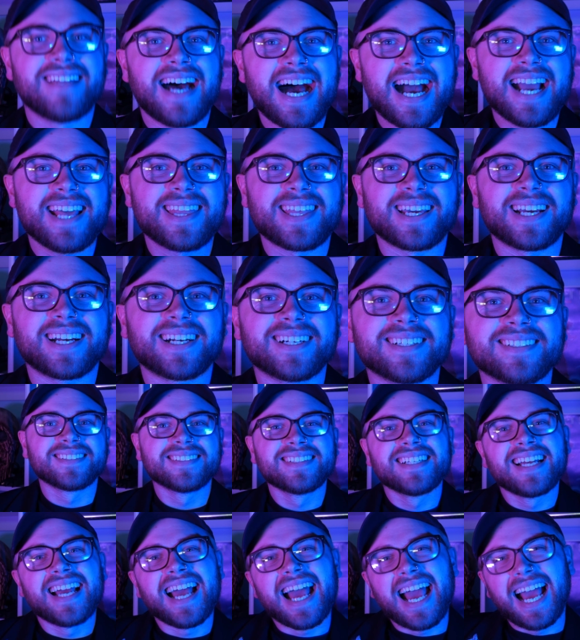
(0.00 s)
Hi there!
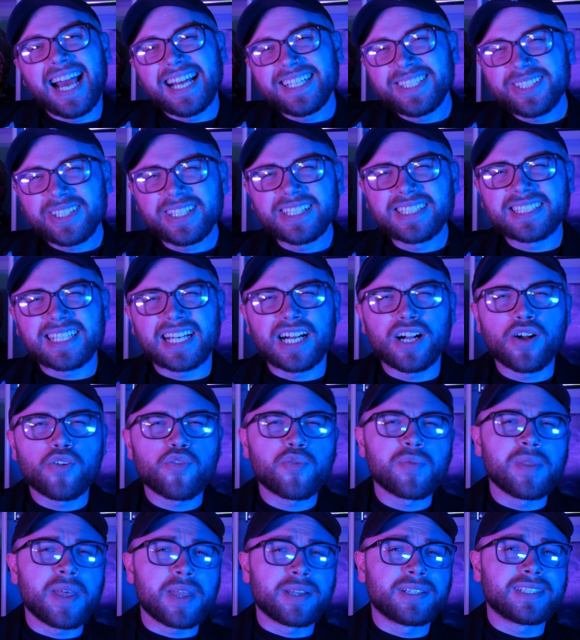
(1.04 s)
As you can tell
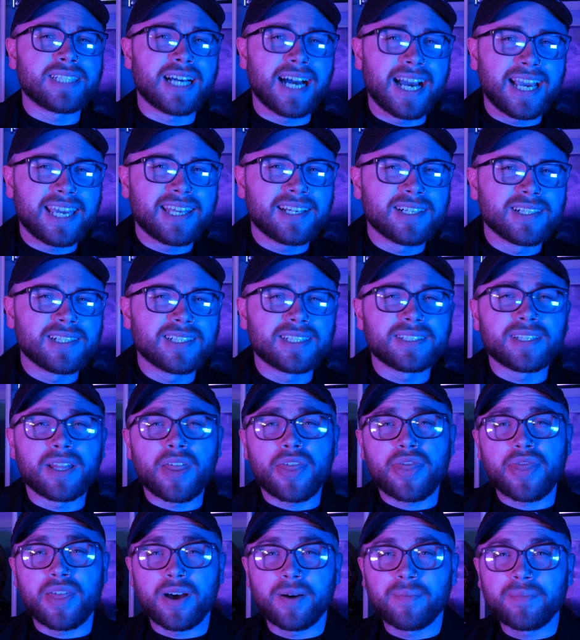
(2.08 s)
from the title and the
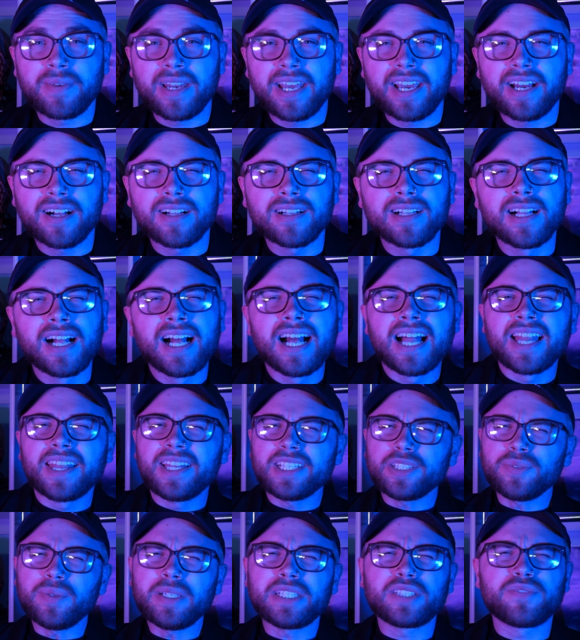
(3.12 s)
thumbnail,
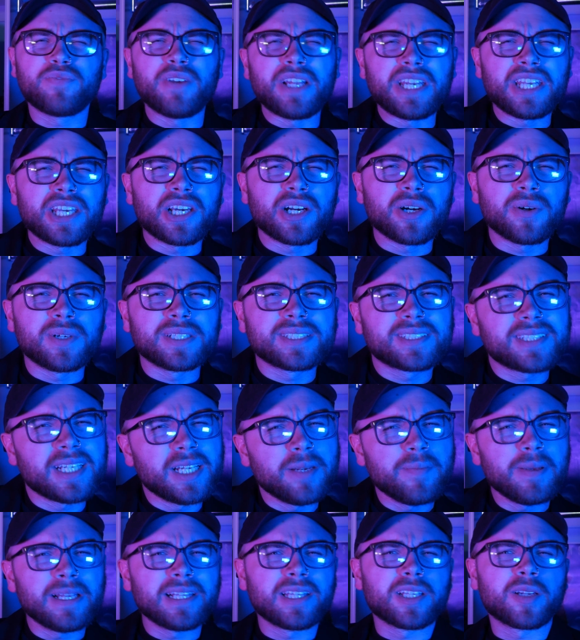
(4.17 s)
this week's video is going to
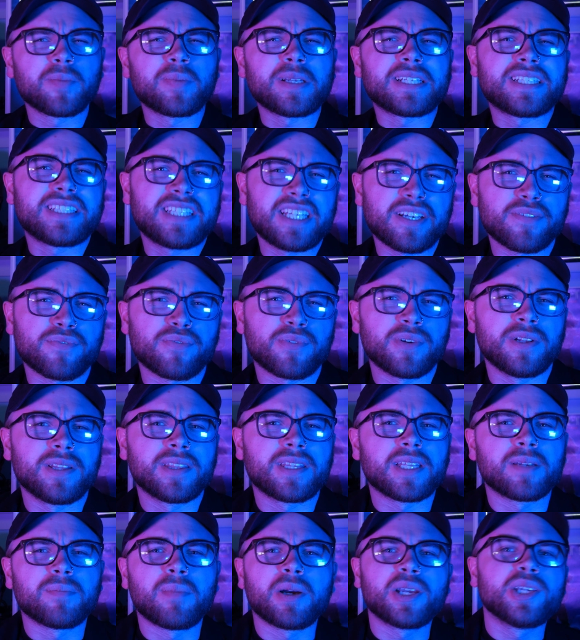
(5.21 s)
be a little bit different
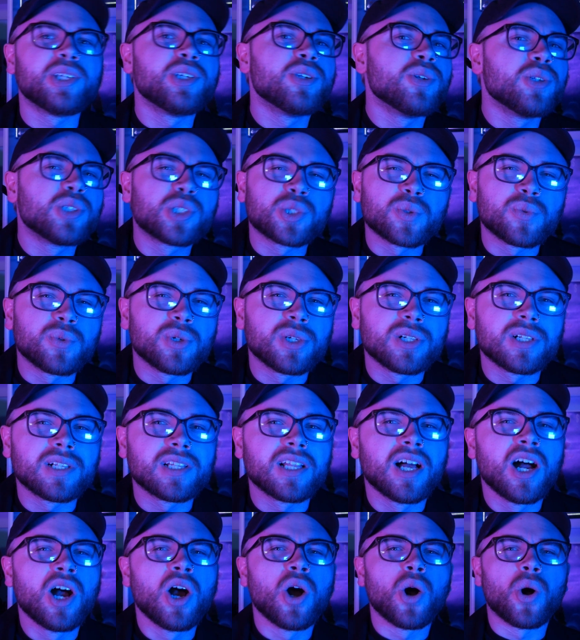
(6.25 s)
than my
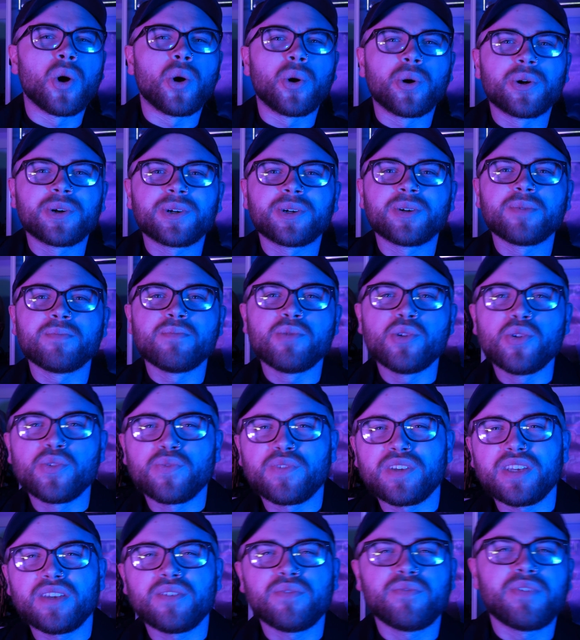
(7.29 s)
usual horror
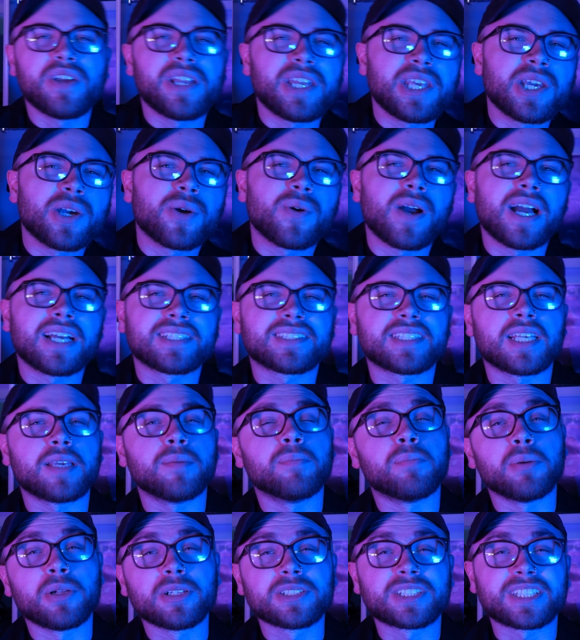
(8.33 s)
movie video essay
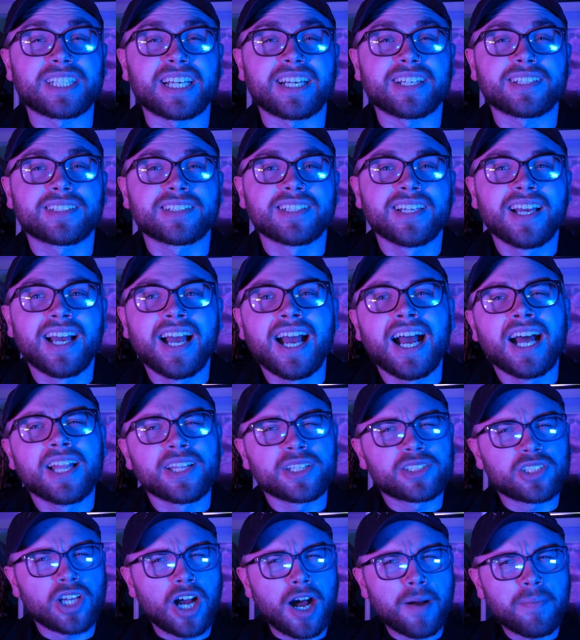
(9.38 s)
bullshit. The
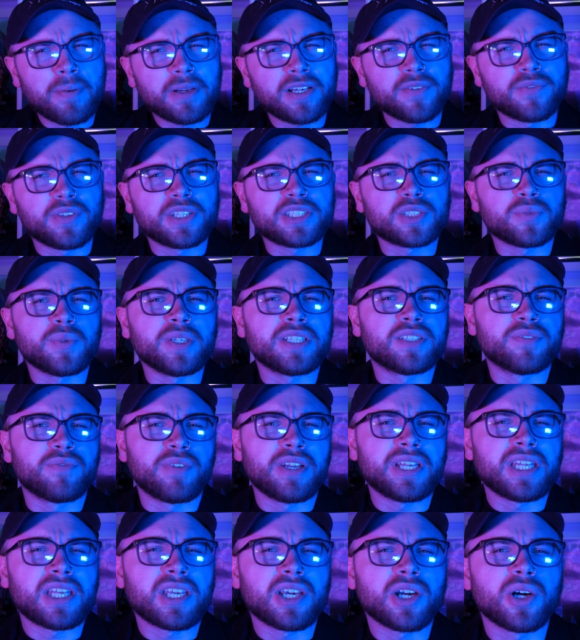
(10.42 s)
topic of this week's
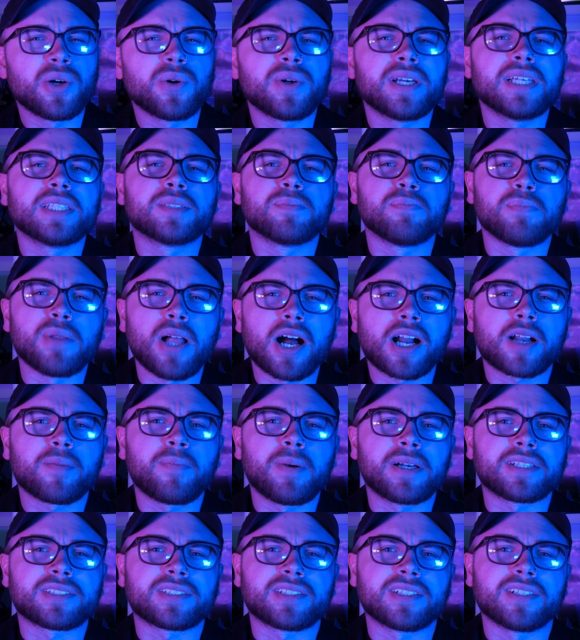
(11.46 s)
video is
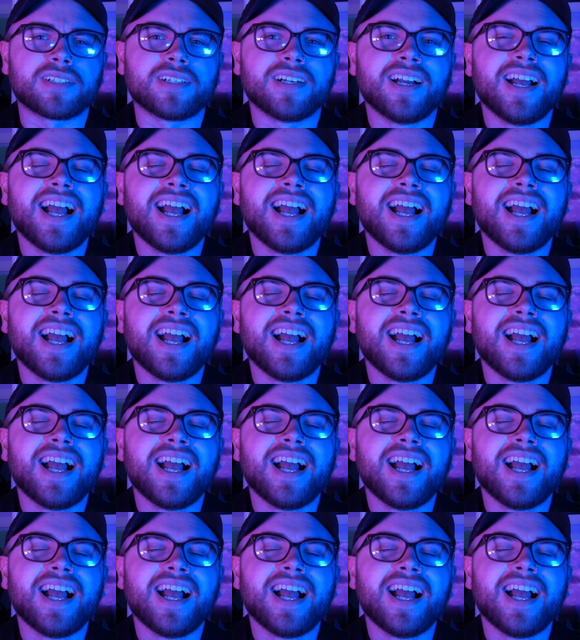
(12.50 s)
Blockbuster.